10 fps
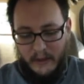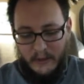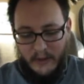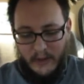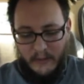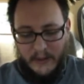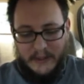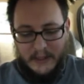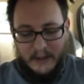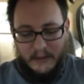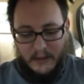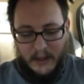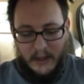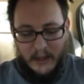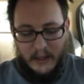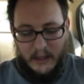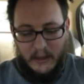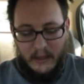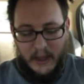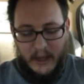The other reason
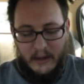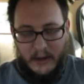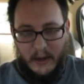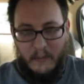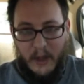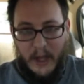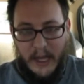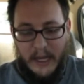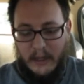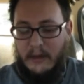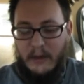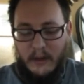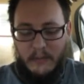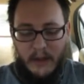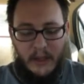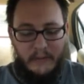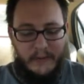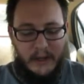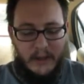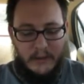that I'm behind on making
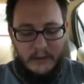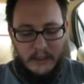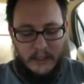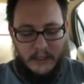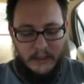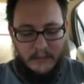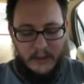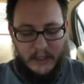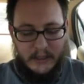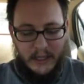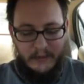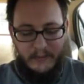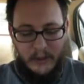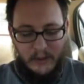videos is because I've been